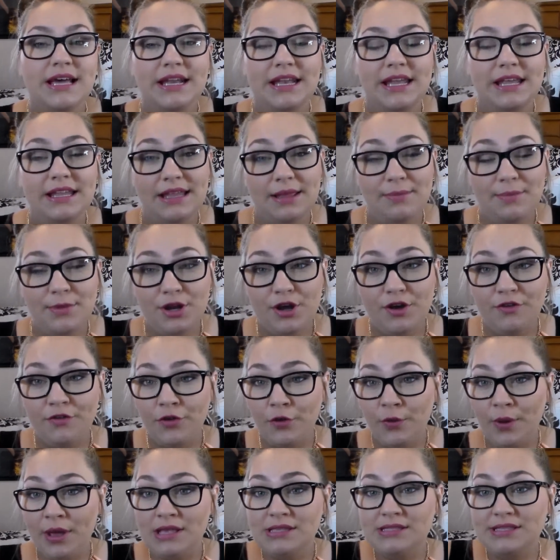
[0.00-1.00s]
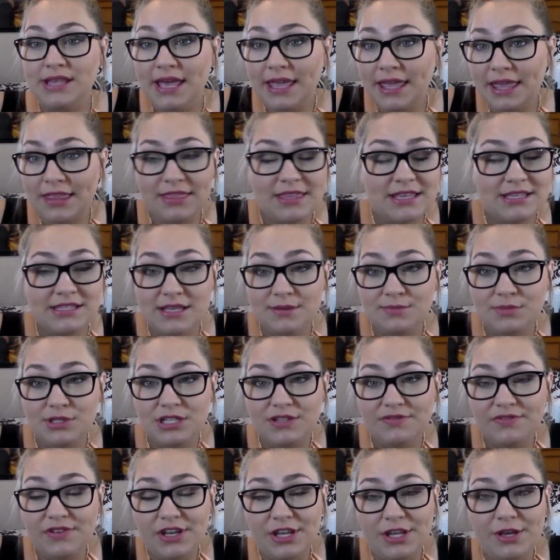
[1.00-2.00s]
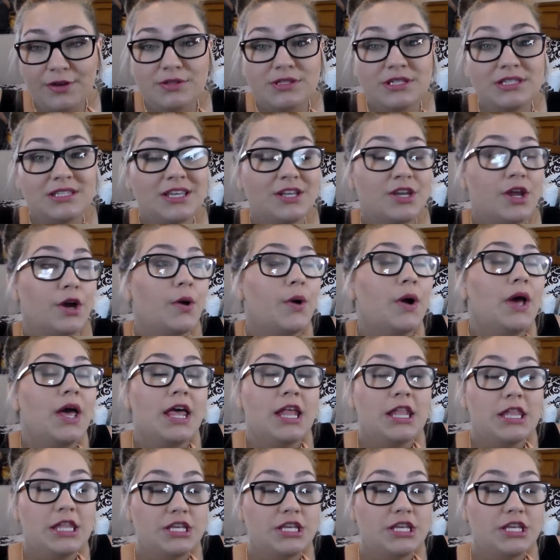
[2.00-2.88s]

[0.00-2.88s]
and let me know if you guys like these empty videos because I know